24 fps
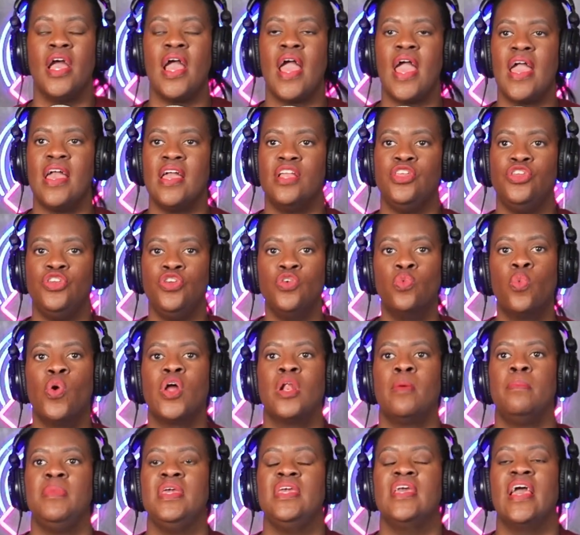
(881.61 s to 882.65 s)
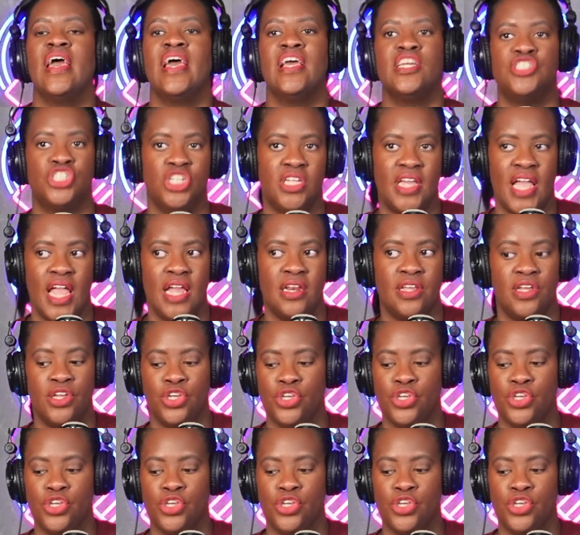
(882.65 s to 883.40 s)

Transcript: and you want to be educated.